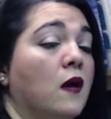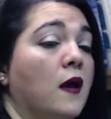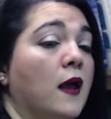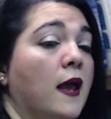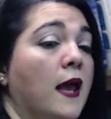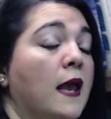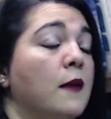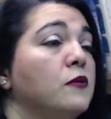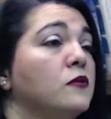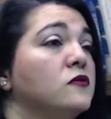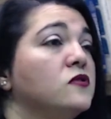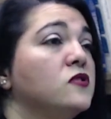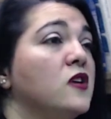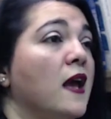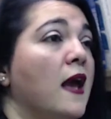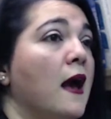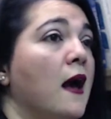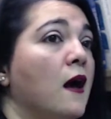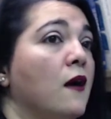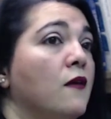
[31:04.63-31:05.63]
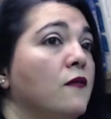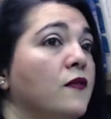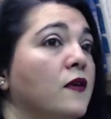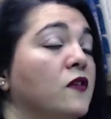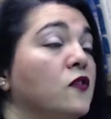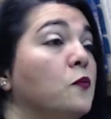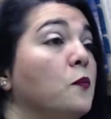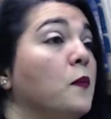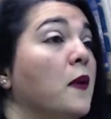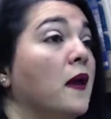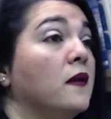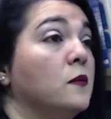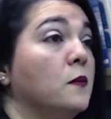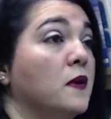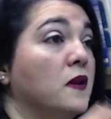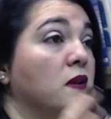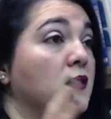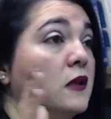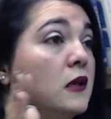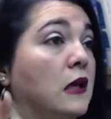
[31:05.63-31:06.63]
able to have
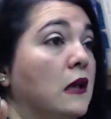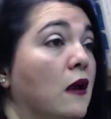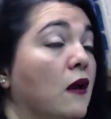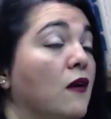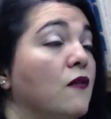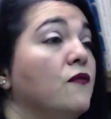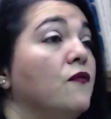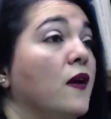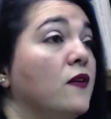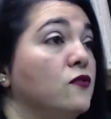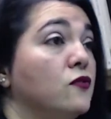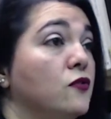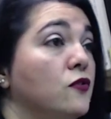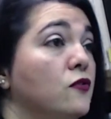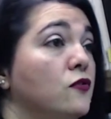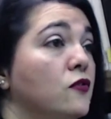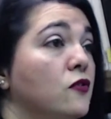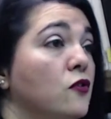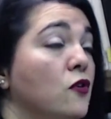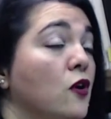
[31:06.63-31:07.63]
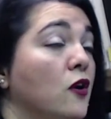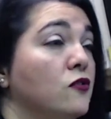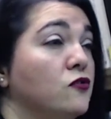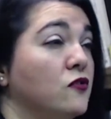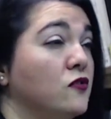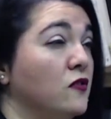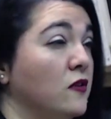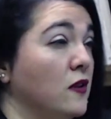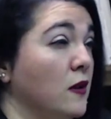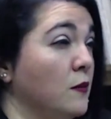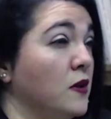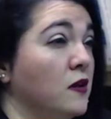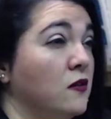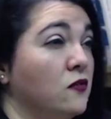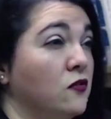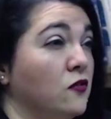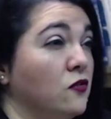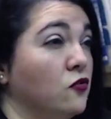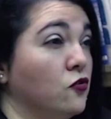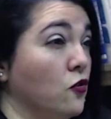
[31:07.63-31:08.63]
expandability of vendors and not just limited
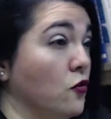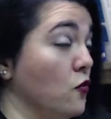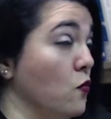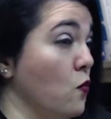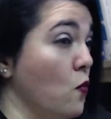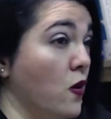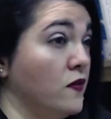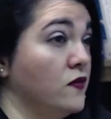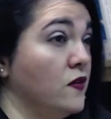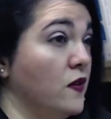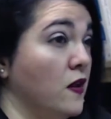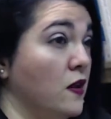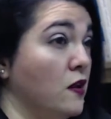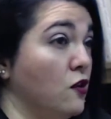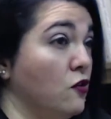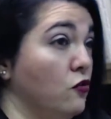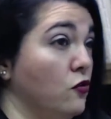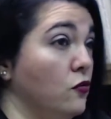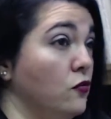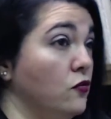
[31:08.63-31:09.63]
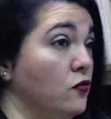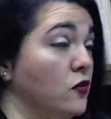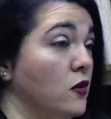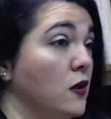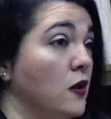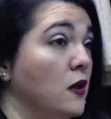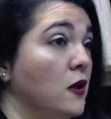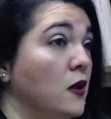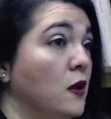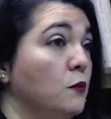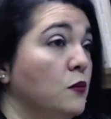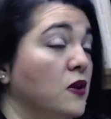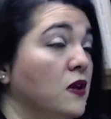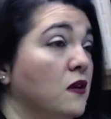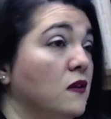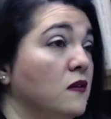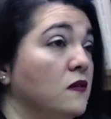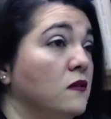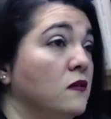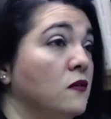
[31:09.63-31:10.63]
to certain ones they can use,
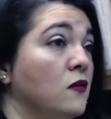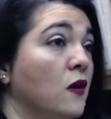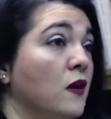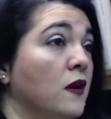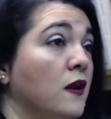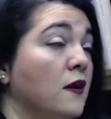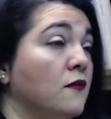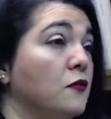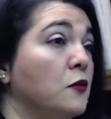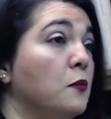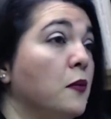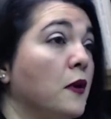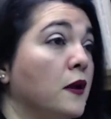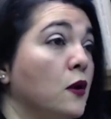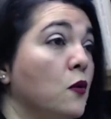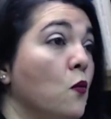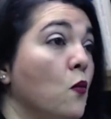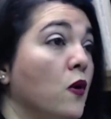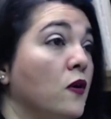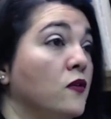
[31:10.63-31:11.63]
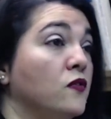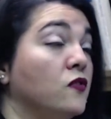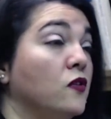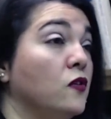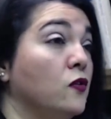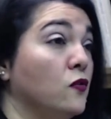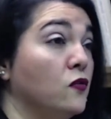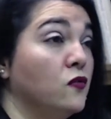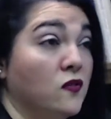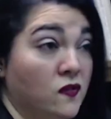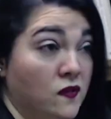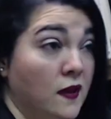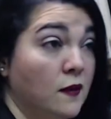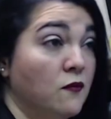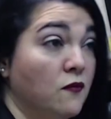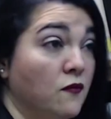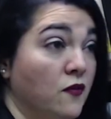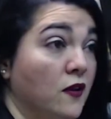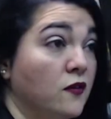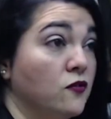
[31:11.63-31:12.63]
because not everybody wants to use the
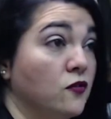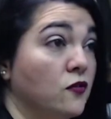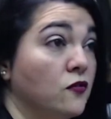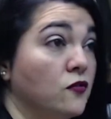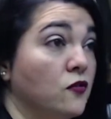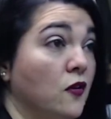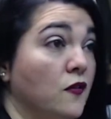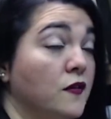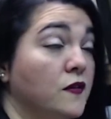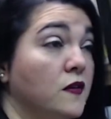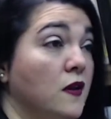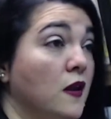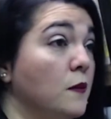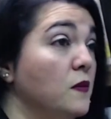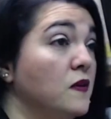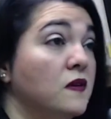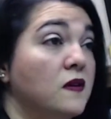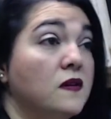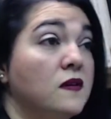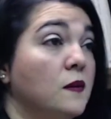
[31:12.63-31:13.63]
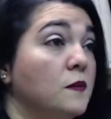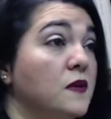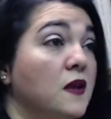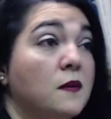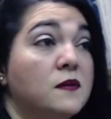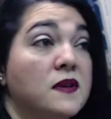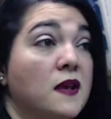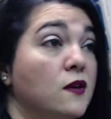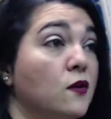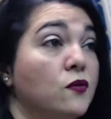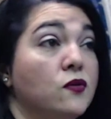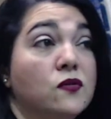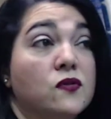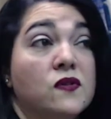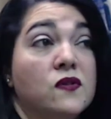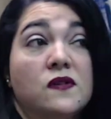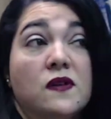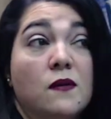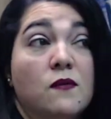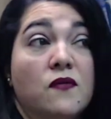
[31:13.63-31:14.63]
same vendors all the time, and sometimes I don't use
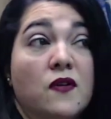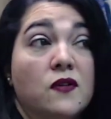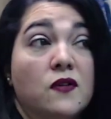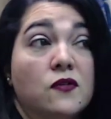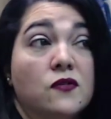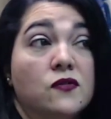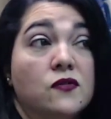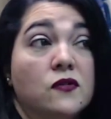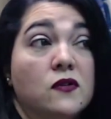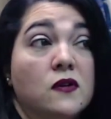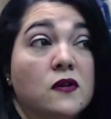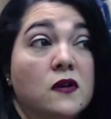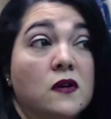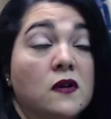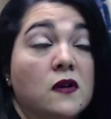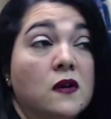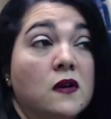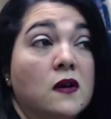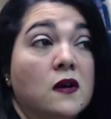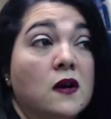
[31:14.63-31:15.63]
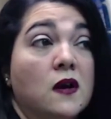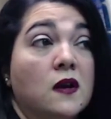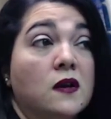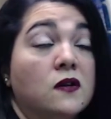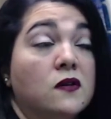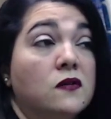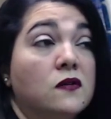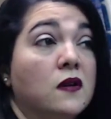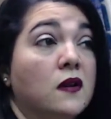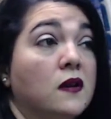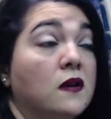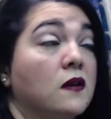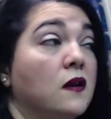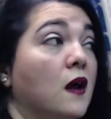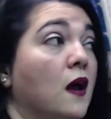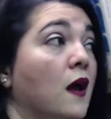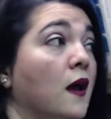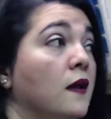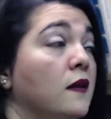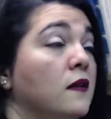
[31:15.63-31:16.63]
the same vendors.
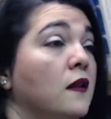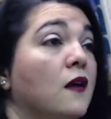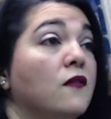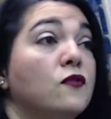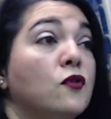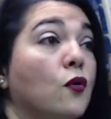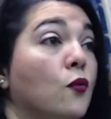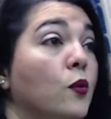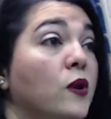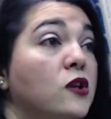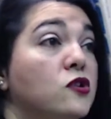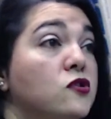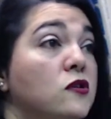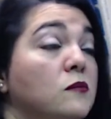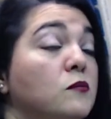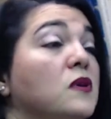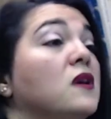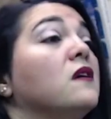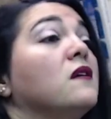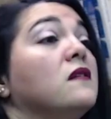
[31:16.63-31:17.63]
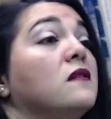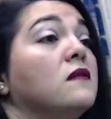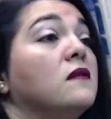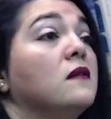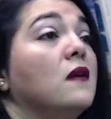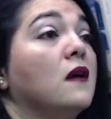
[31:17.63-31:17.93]
I love Norwegian because